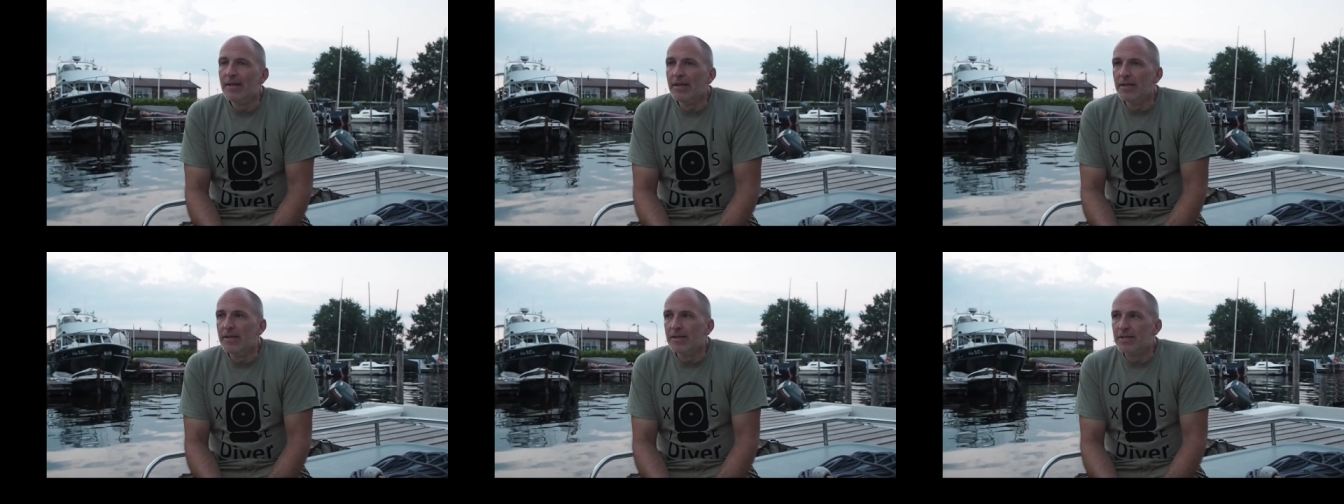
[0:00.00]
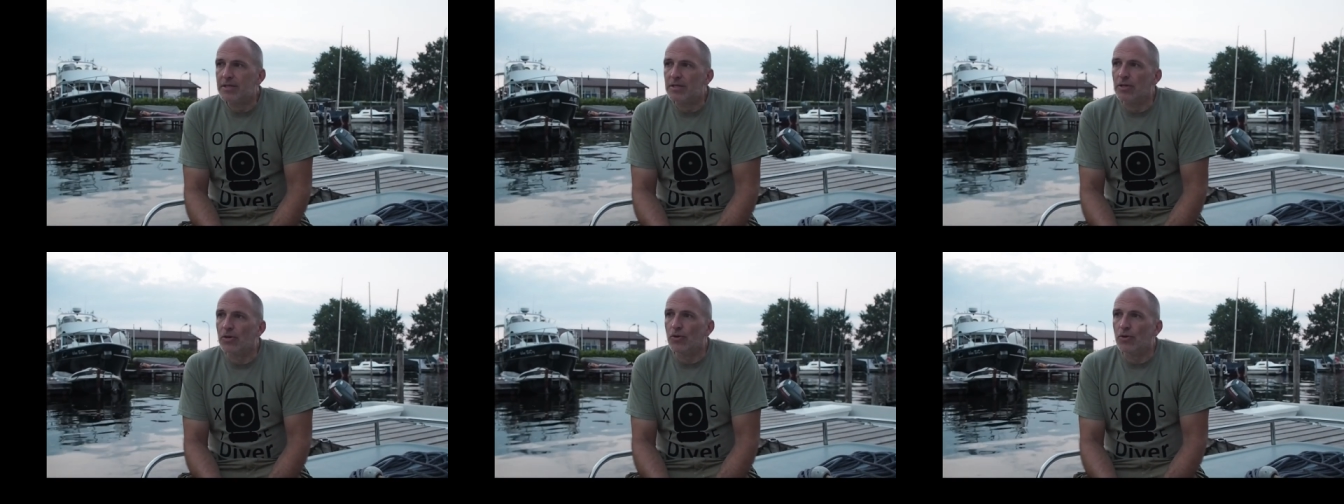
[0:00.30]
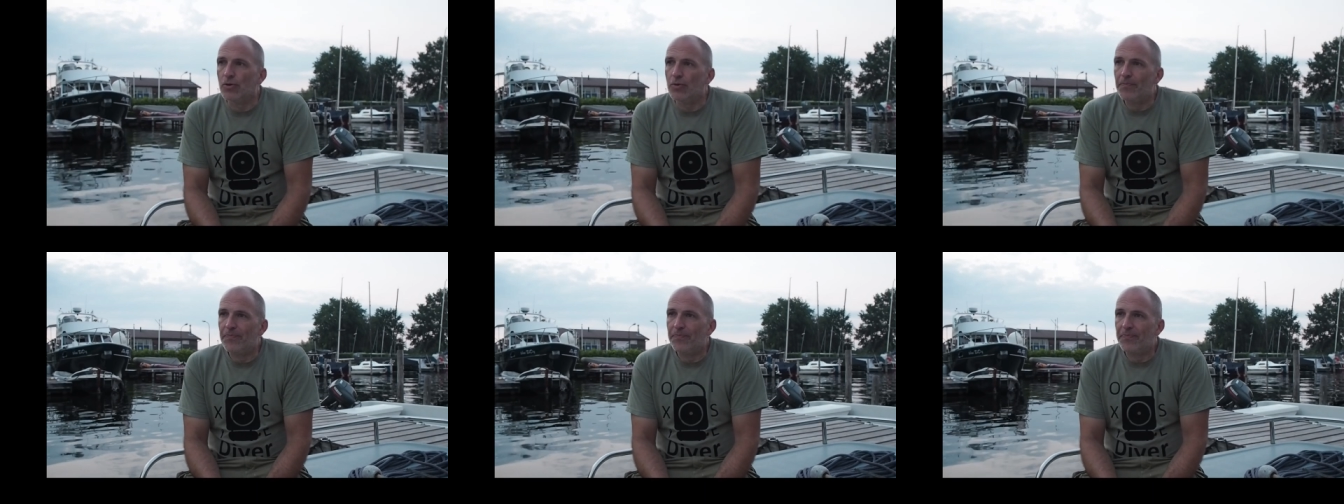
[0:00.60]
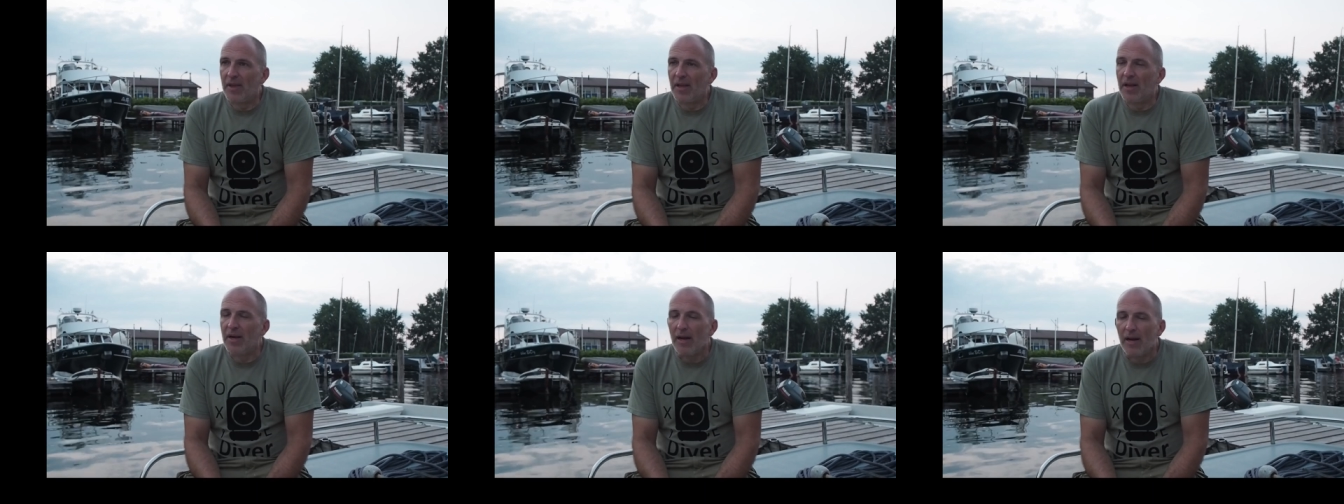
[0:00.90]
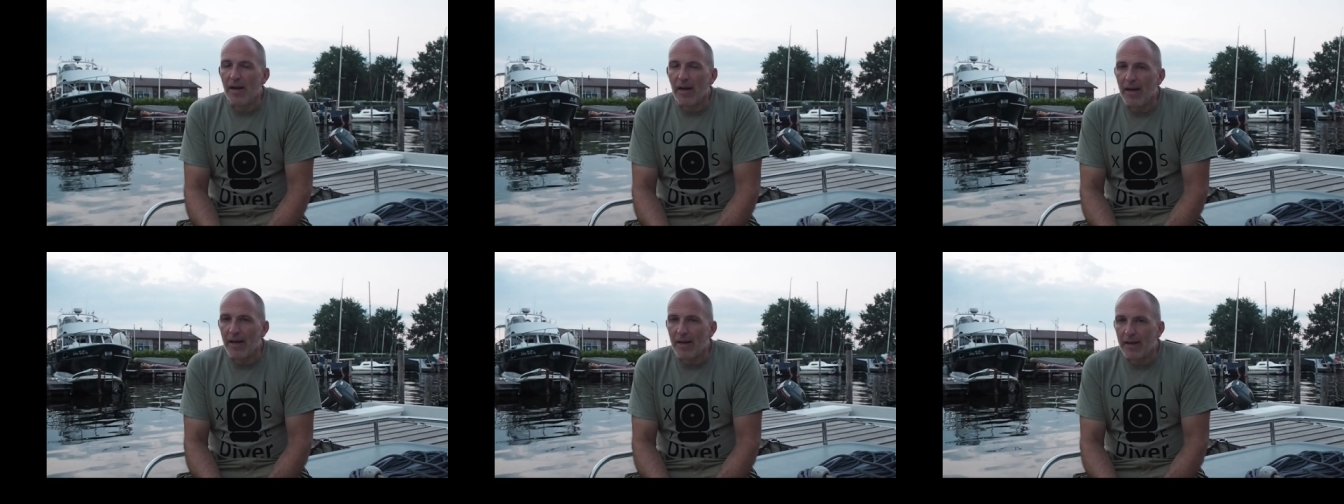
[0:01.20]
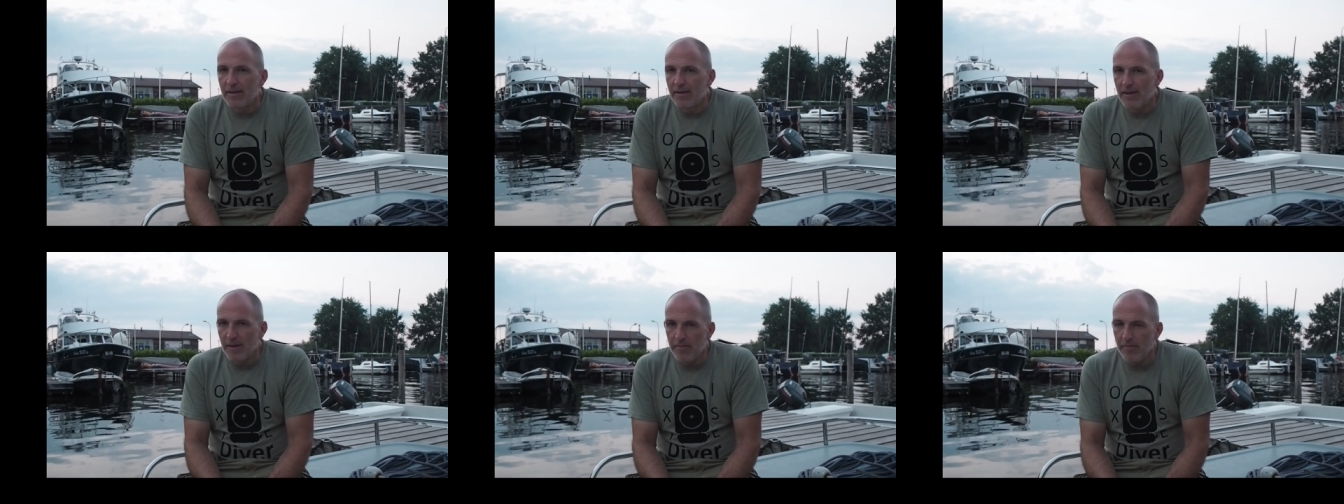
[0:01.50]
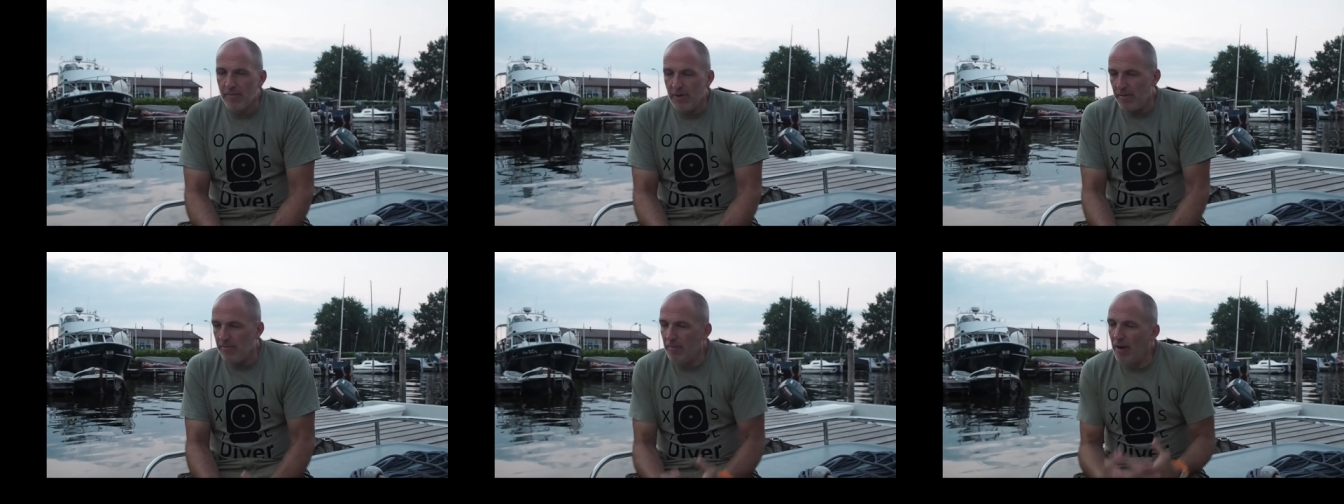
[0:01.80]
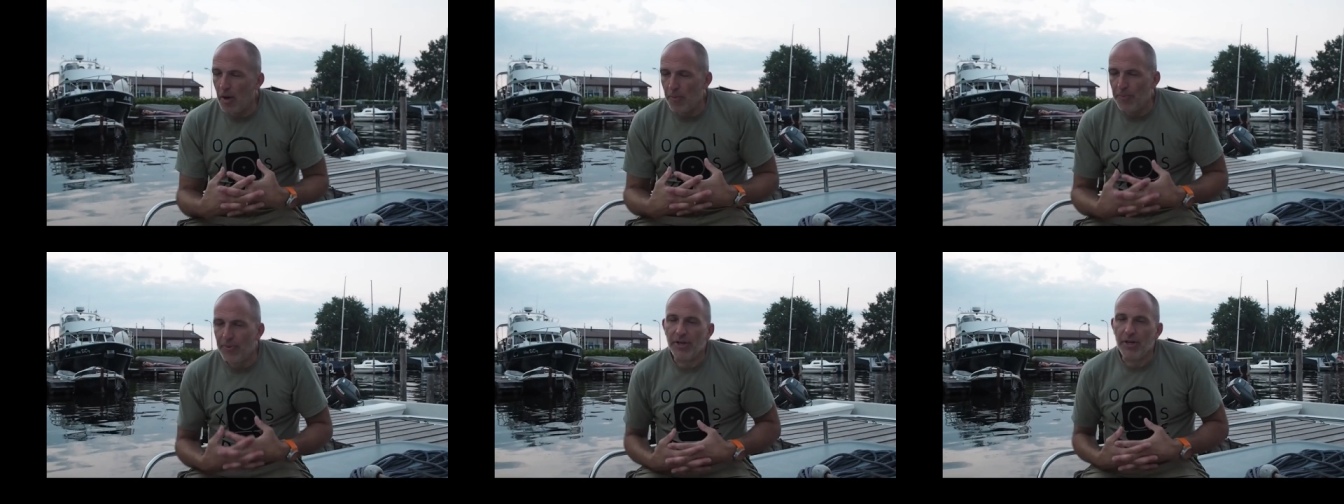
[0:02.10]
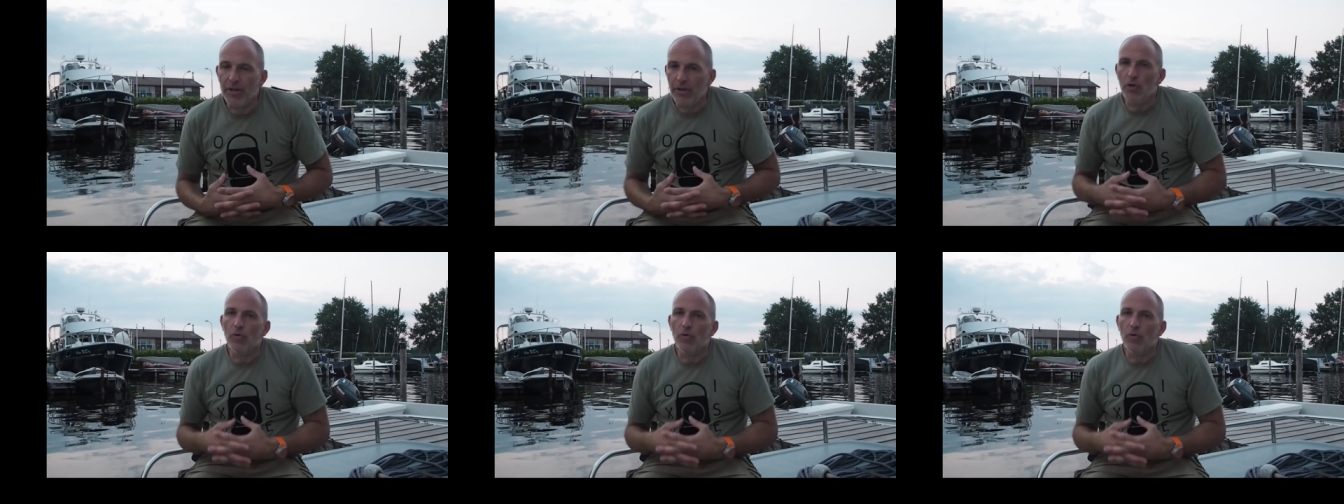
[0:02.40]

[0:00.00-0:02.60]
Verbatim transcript: So I, in, in, my opinion,